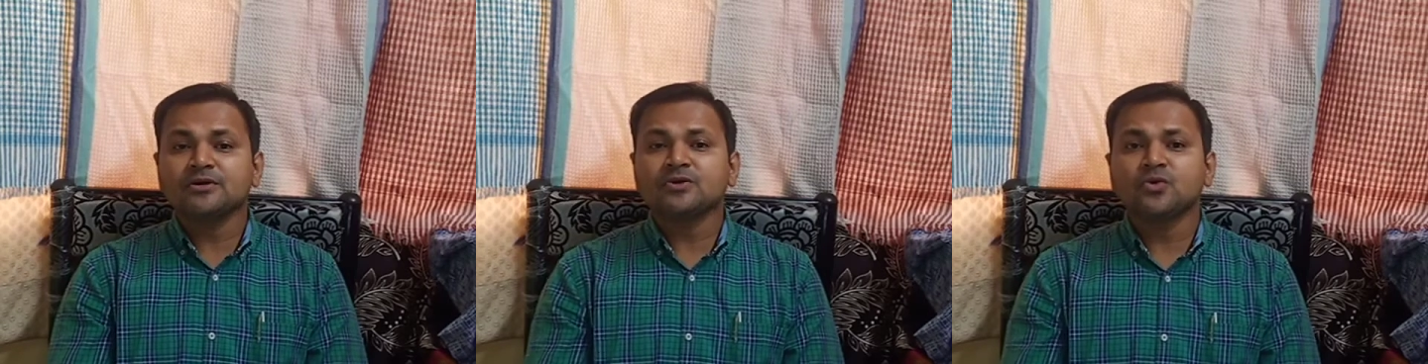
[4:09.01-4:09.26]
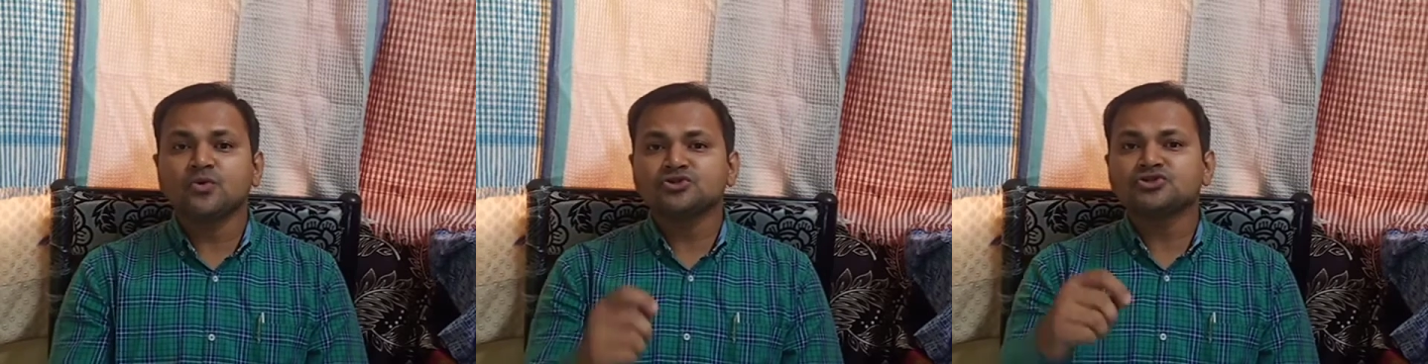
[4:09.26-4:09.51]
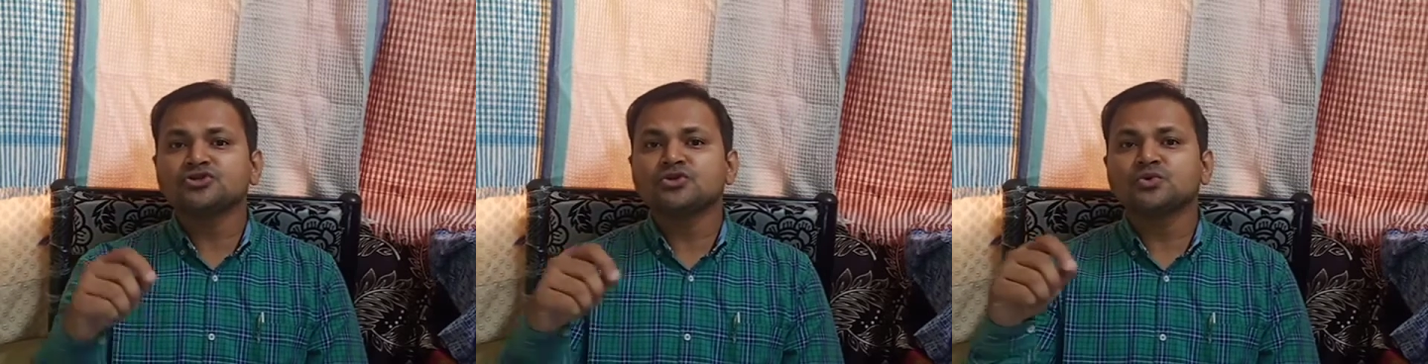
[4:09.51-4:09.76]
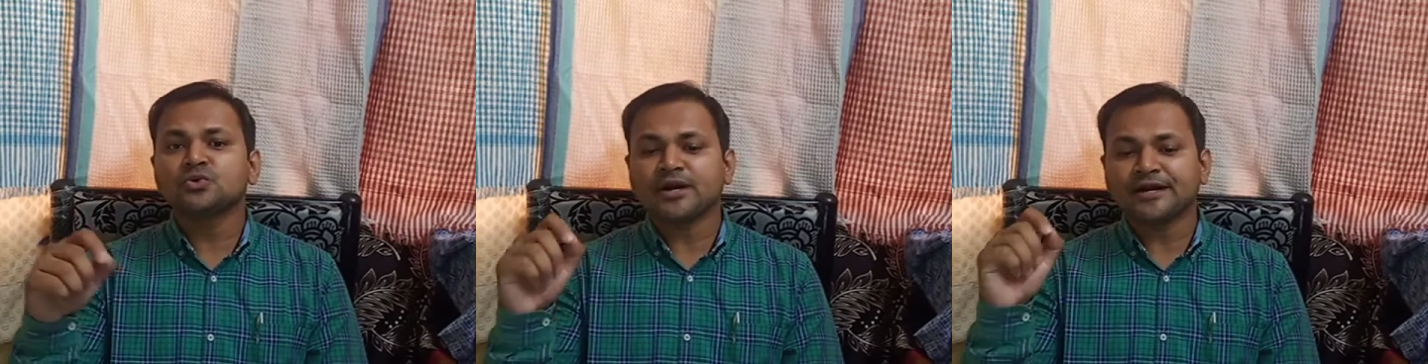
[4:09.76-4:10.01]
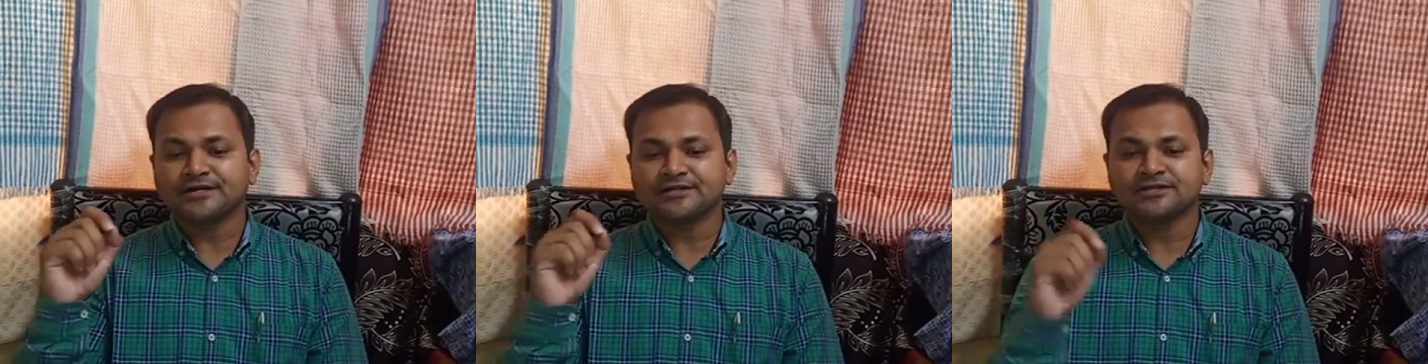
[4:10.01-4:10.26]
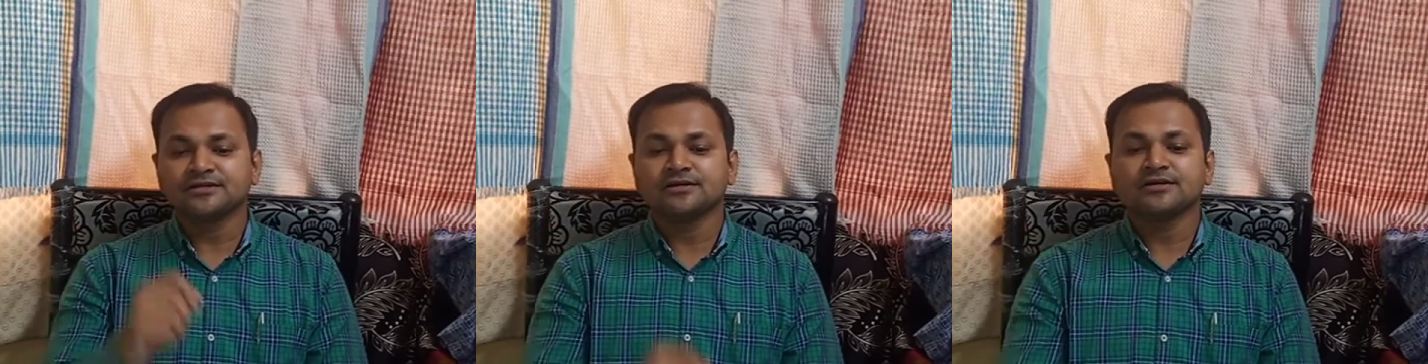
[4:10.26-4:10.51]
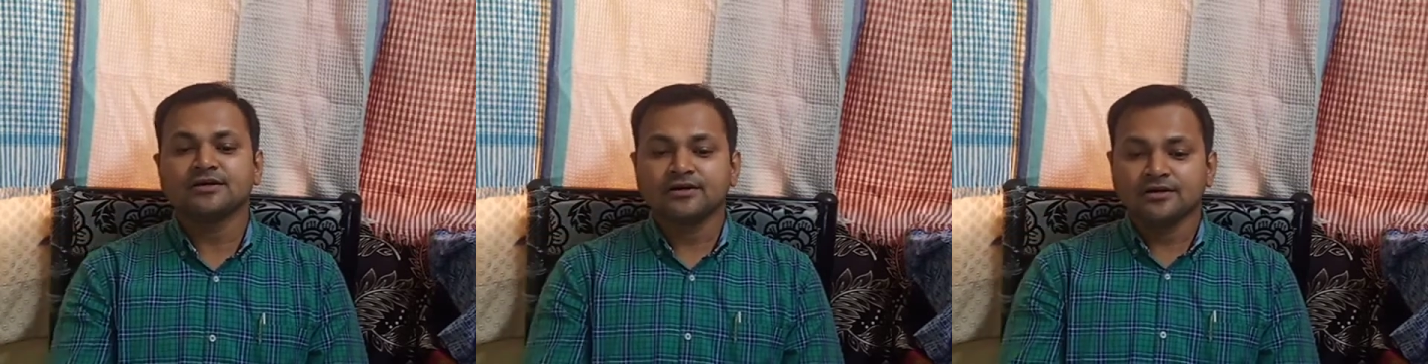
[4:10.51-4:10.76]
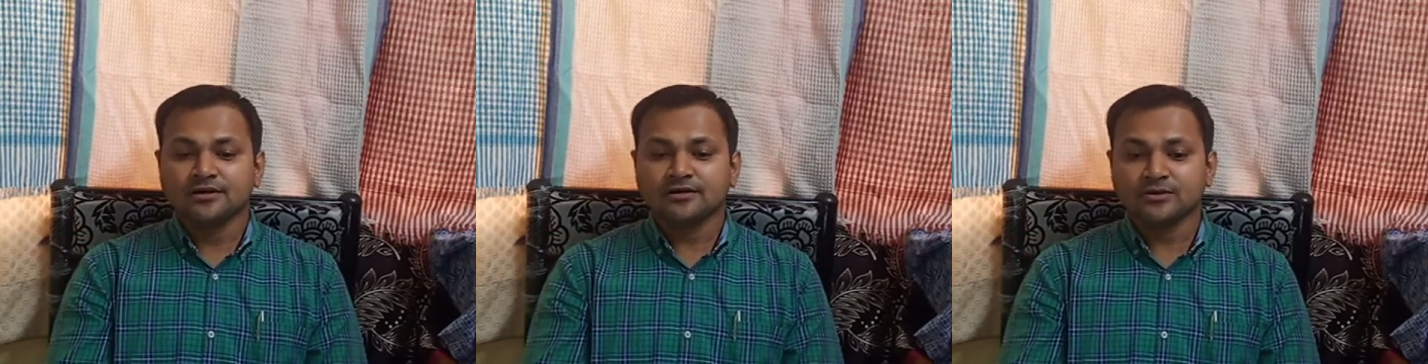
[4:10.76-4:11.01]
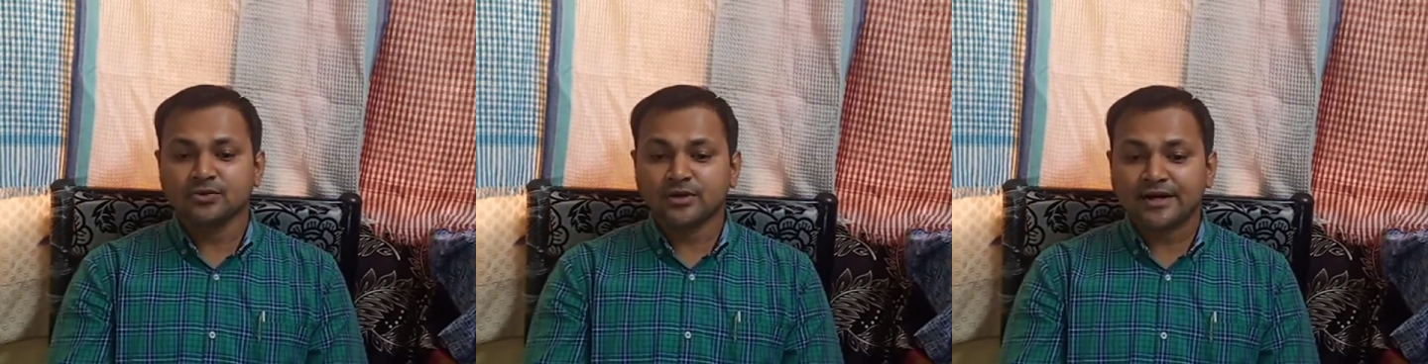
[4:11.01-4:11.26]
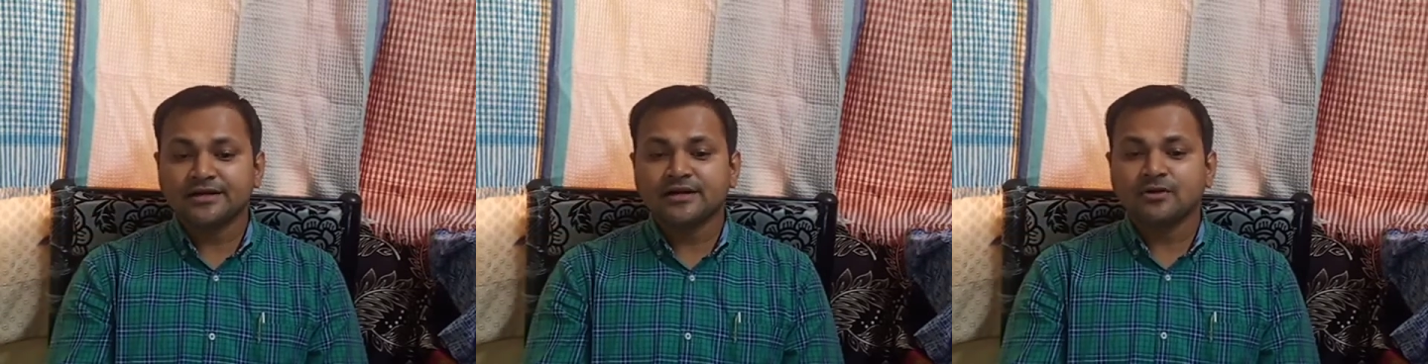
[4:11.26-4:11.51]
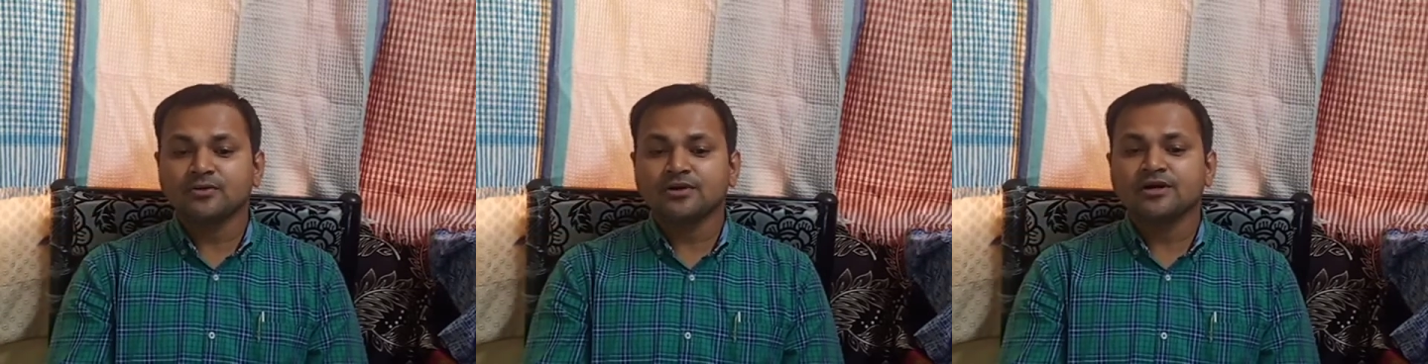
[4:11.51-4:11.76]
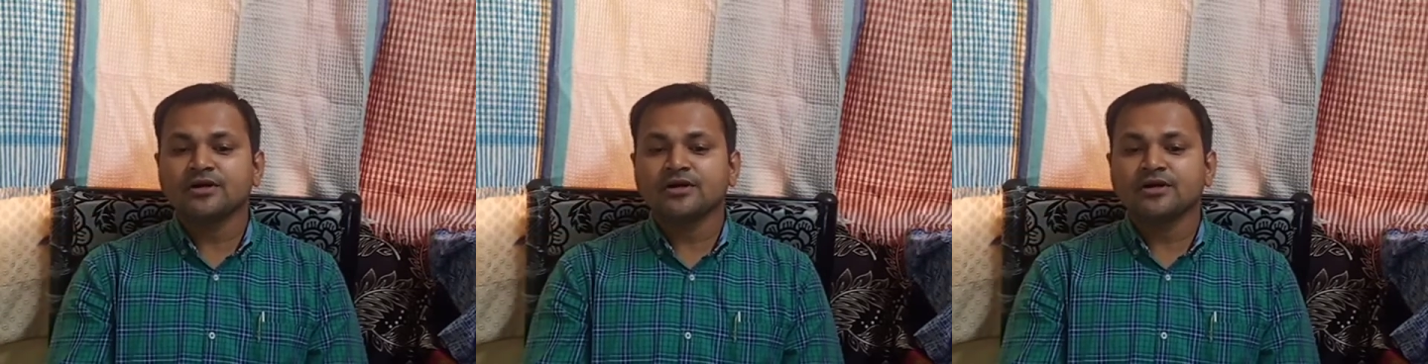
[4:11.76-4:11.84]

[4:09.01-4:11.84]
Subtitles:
notes to write down